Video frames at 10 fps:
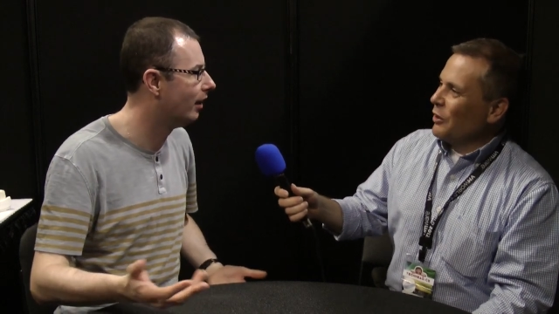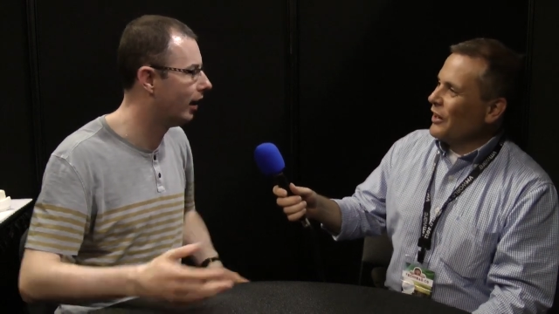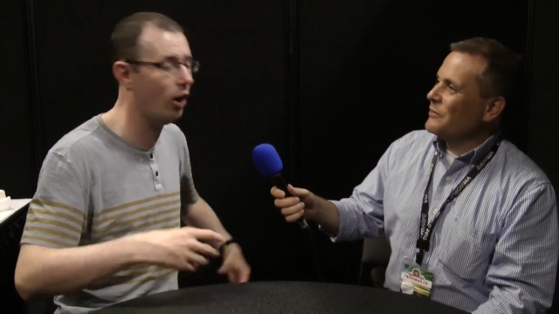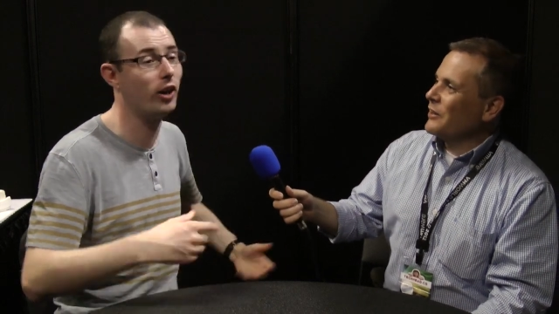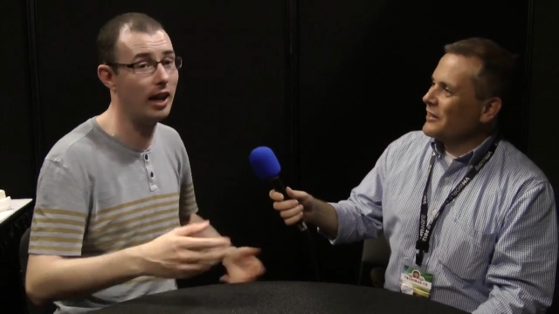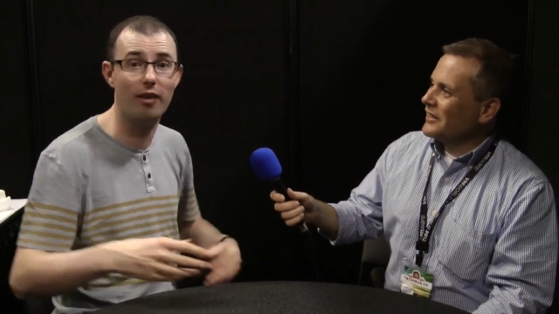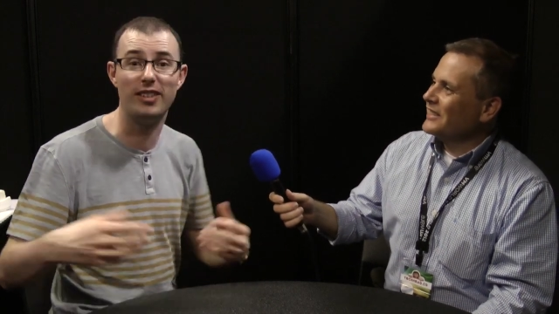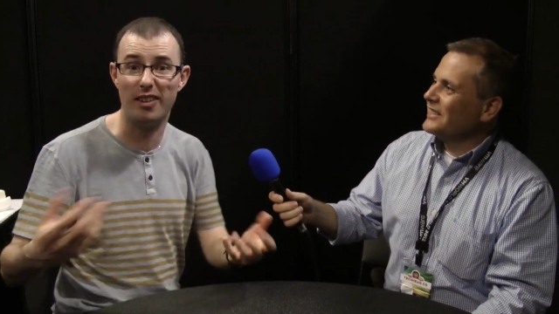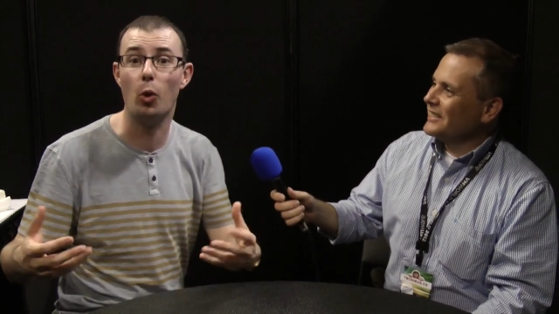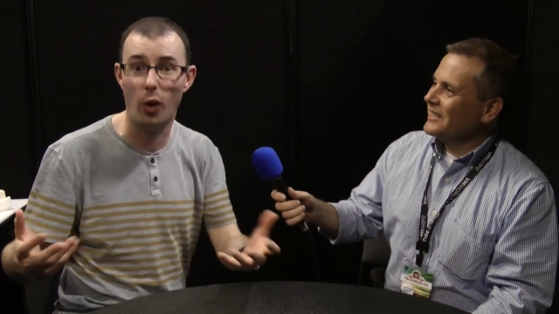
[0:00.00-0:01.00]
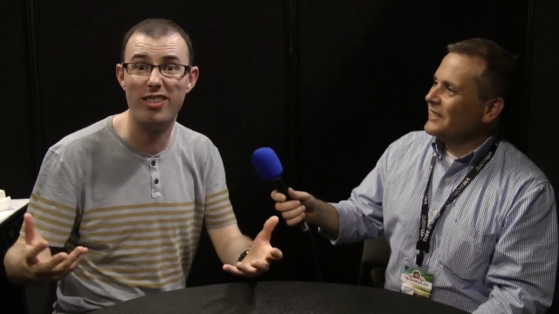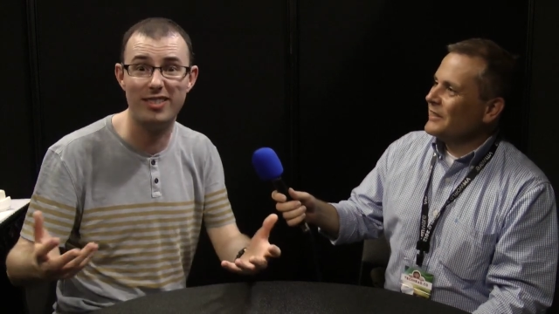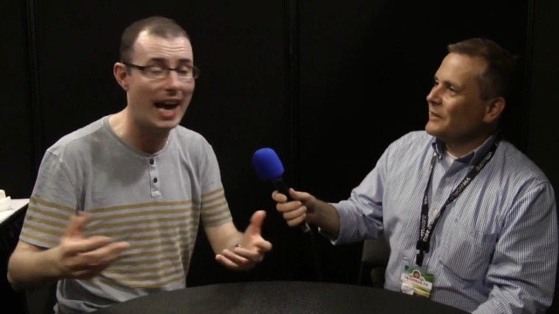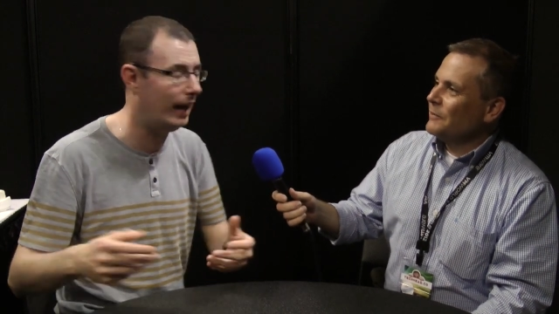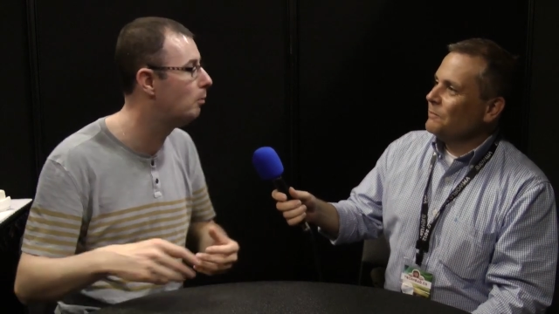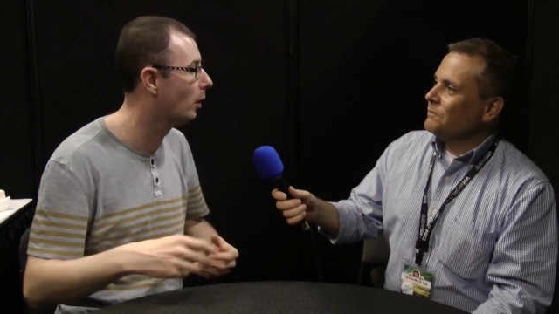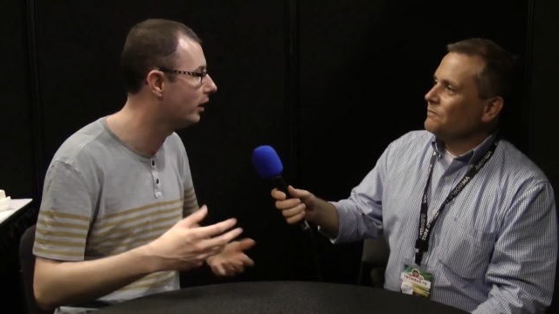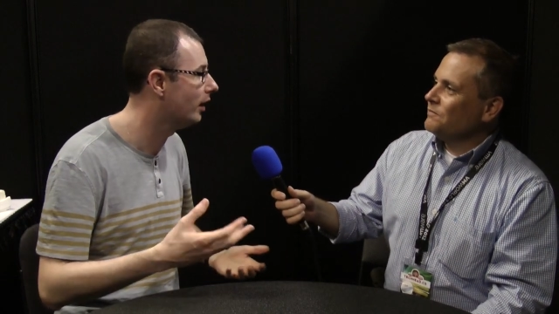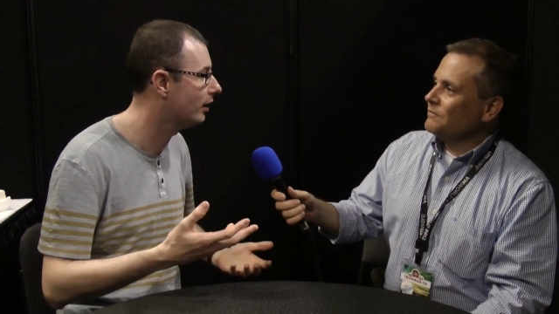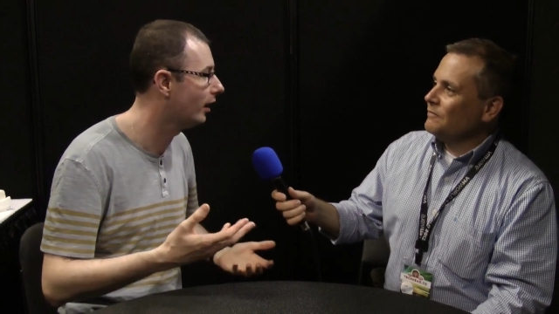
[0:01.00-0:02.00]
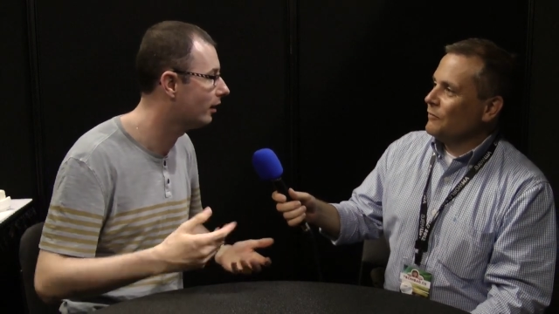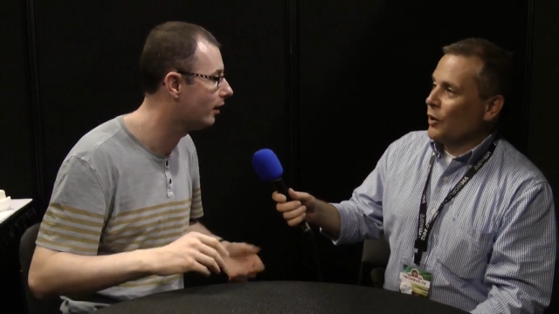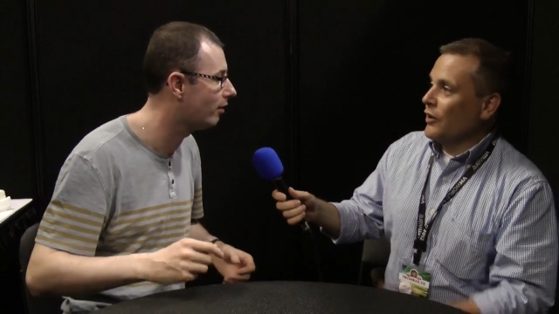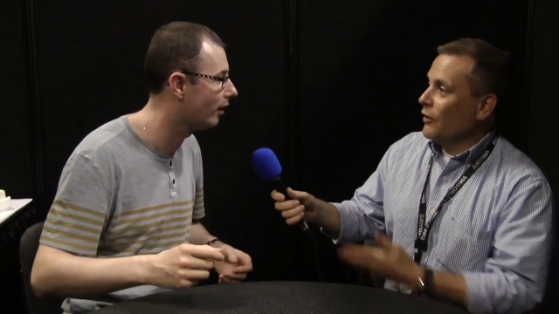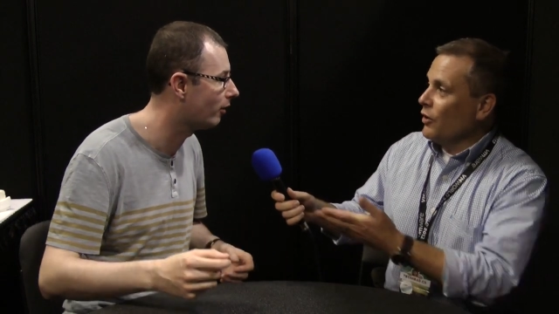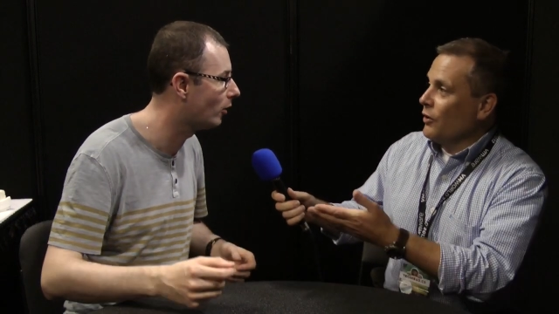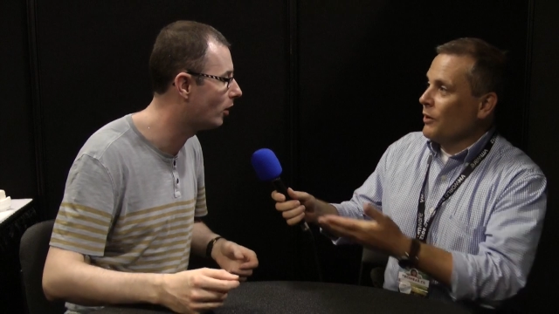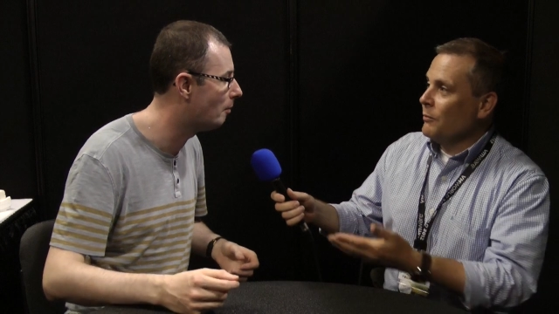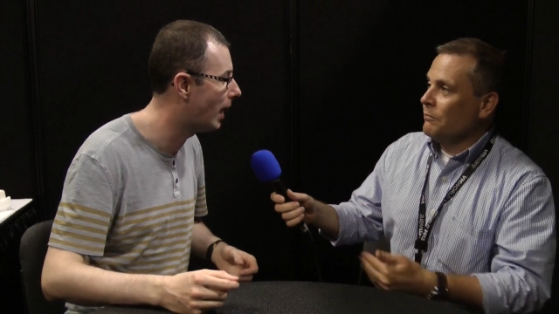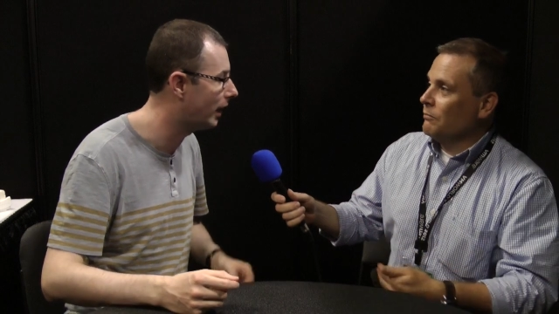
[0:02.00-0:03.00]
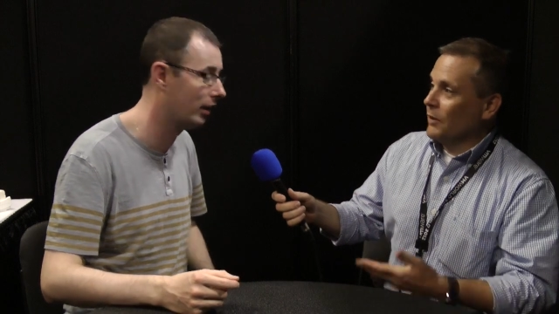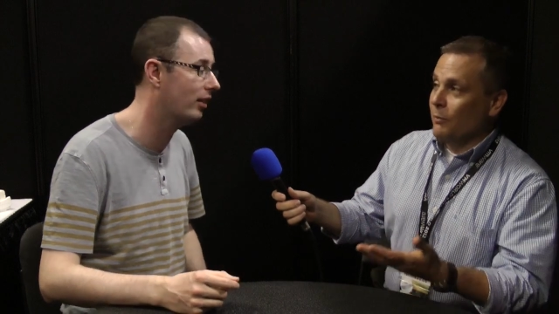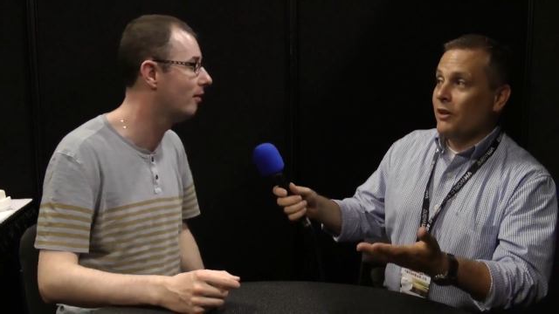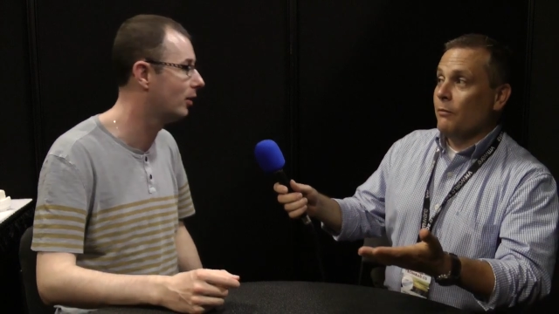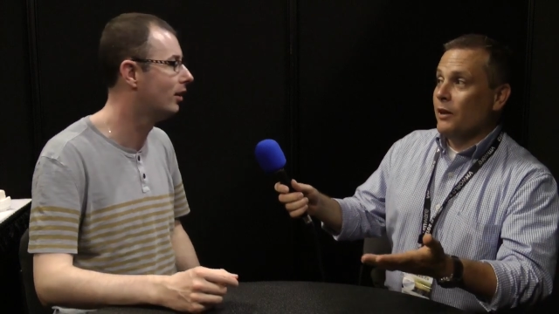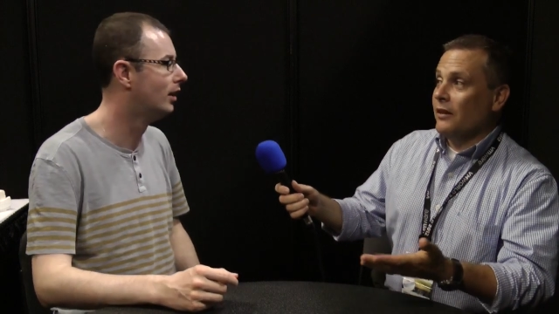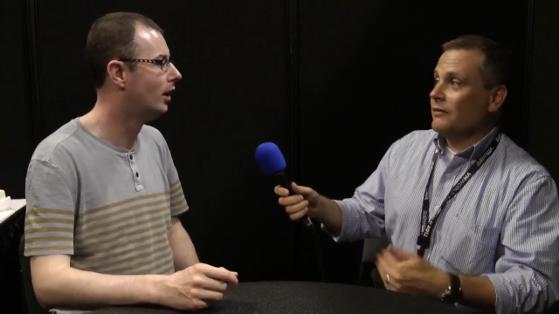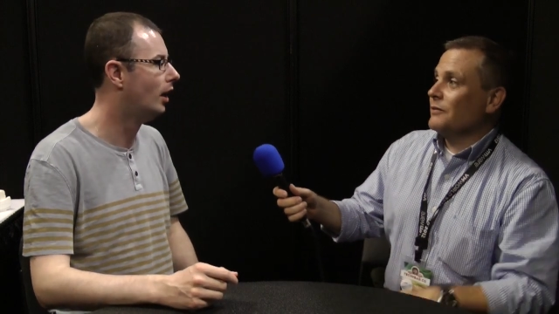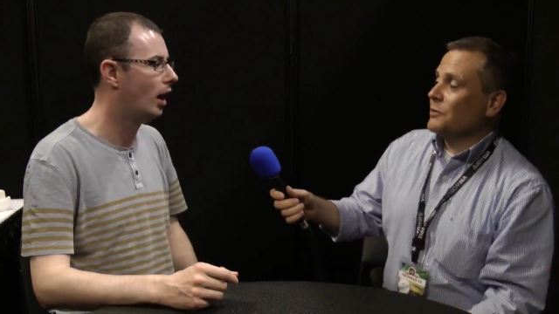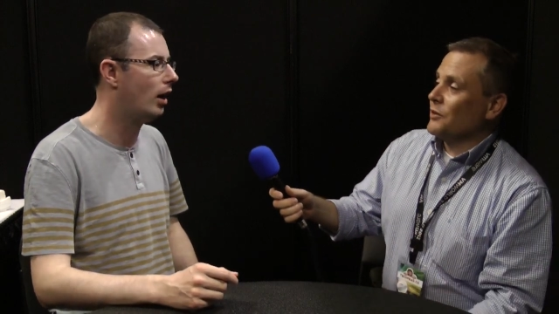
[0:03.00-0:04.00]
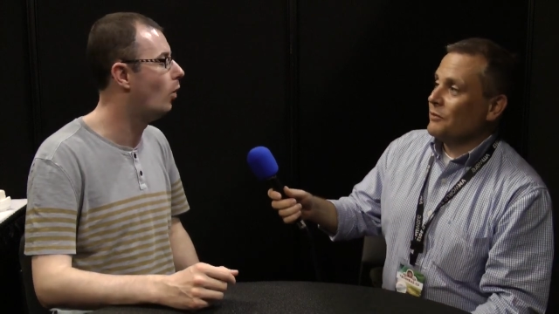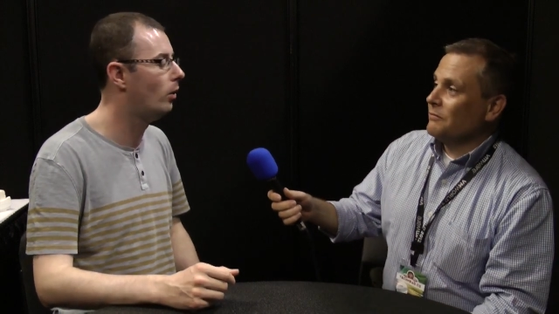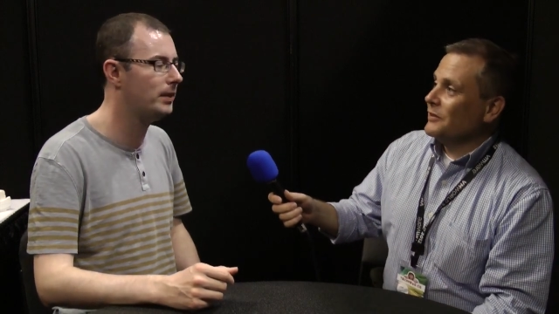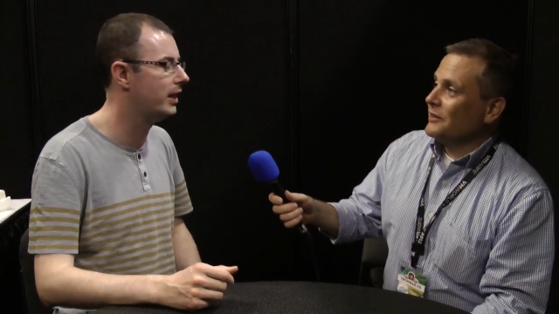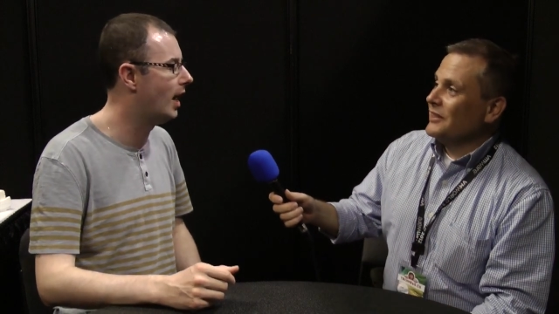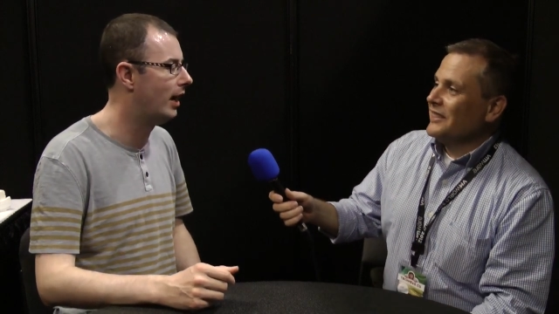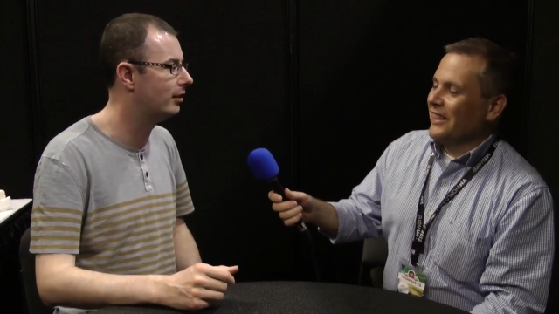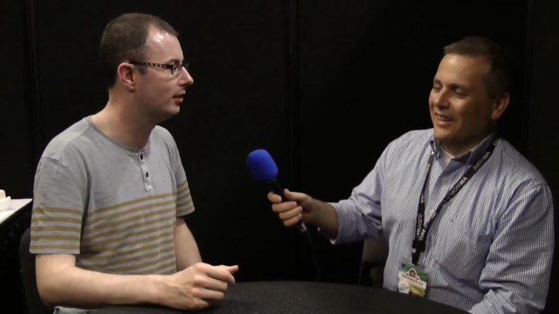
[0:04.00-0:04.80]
Speaker 1: right, In our right. case, Disco is dead, but uh, the, these right, things could know, come maybe, back. you never know. Back, uh, hopefully not.